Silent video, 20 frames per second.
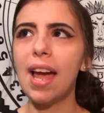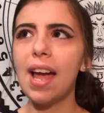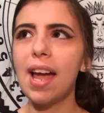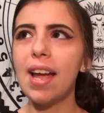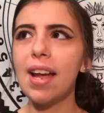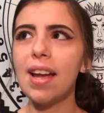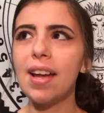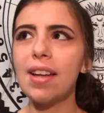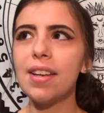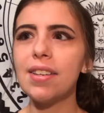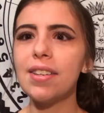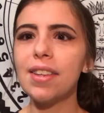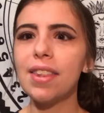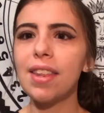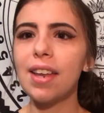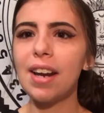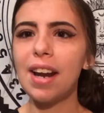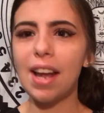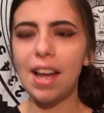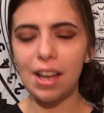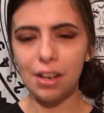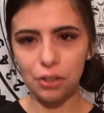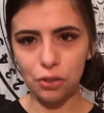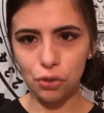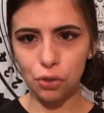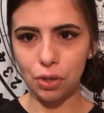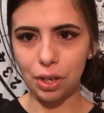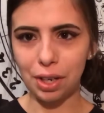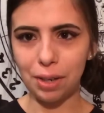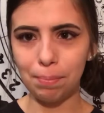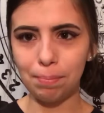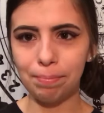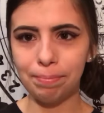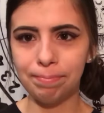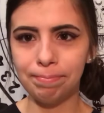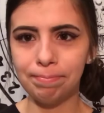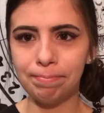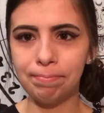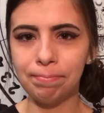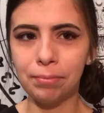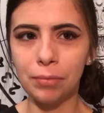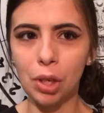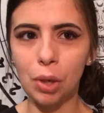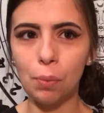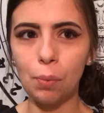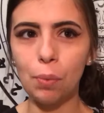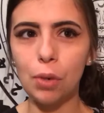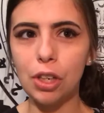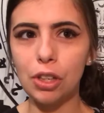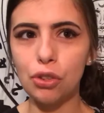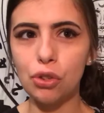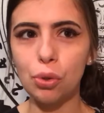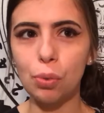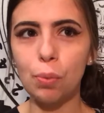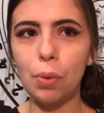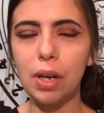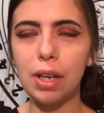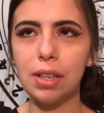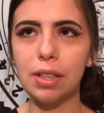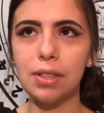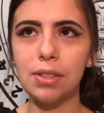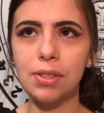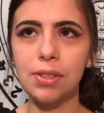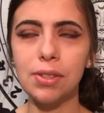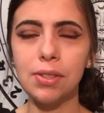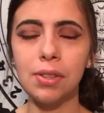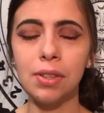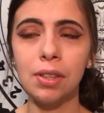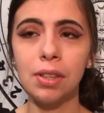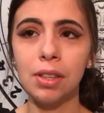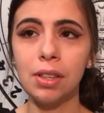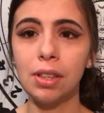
And then I had a dream, which was